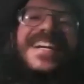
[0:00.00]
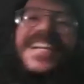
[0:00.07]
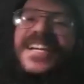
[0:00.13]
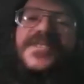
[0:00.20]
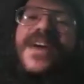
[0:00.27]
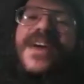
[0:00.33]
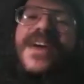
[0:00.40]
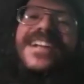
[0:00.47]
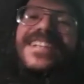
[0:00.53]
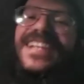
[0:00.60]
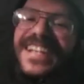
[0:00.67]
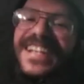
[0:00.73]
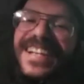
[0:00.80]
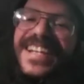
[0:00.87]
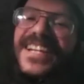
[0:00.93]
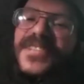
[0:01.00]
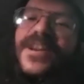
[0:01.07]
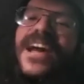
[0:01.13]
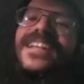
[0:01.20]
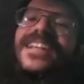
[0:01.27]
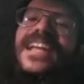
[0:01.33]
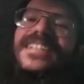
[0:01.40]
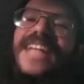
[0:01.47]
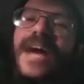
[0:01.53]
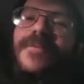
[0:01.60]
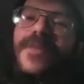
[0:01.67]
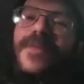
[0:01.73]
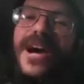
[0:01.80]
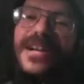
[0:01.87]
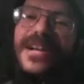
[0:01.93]
you gotta let that
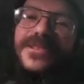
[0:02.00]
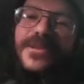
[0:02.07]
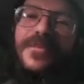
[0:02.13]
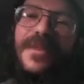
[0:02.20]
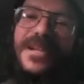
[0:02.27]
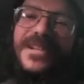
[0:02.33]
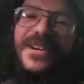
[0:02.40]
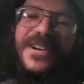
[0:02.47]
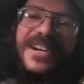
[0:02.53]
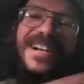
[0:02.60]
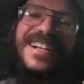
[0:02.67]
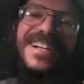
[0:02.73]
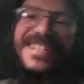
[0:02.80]
one go out the window, cuz.